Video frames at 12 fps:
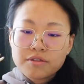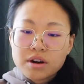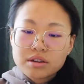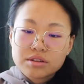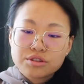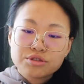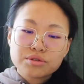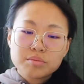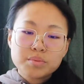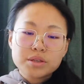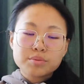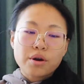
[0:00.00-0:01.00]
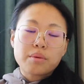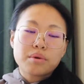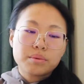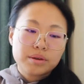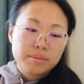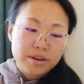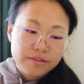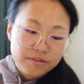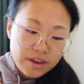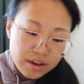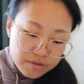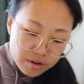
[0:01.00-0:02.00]
far the shrimp is probably my
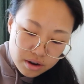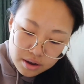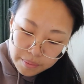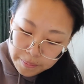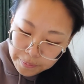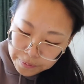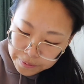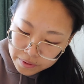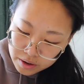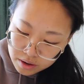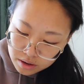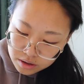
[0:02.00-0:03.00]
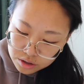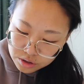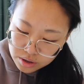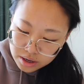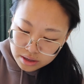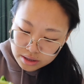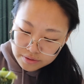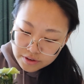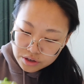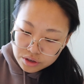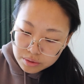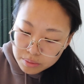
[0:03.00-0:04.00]
favorite. Let's try this
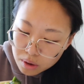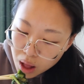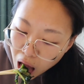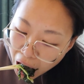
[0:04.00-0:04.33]
vegetable.